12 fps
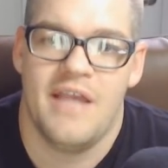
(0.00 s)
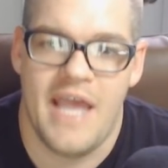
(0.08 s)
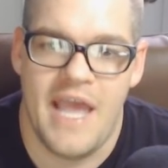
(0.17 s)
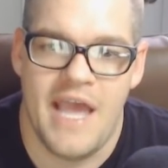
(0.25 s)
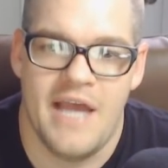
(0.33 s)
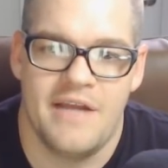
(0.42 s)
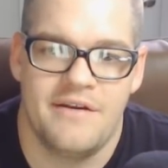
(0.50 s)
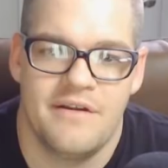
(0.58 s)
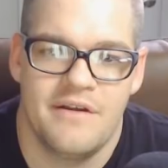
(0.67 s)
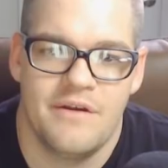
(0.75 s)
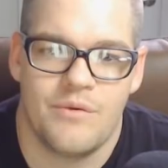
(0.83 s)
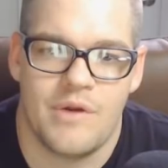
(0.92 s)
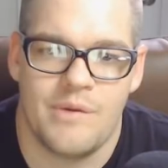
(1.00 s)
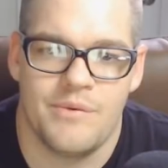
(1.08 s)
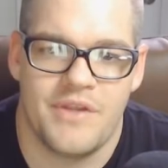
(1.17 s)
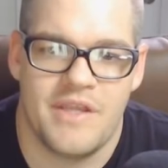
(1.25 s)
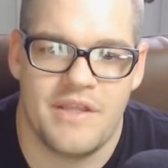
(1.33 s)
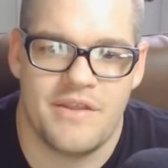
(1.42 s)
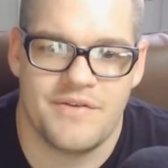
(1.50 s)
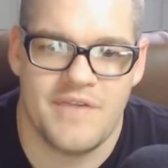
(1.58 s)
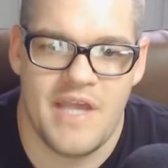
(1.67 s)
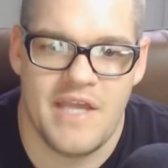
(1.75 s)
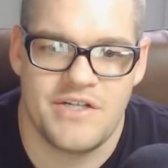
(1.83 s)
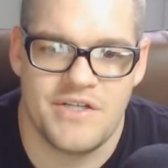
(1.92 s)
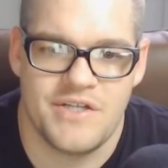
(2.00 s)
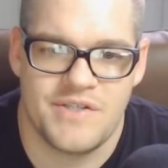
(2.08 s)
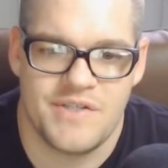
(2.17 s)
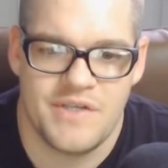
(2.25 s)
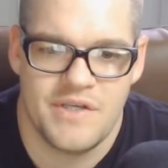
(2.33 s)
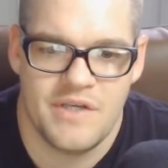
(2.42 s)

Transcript: and we're able to get those edges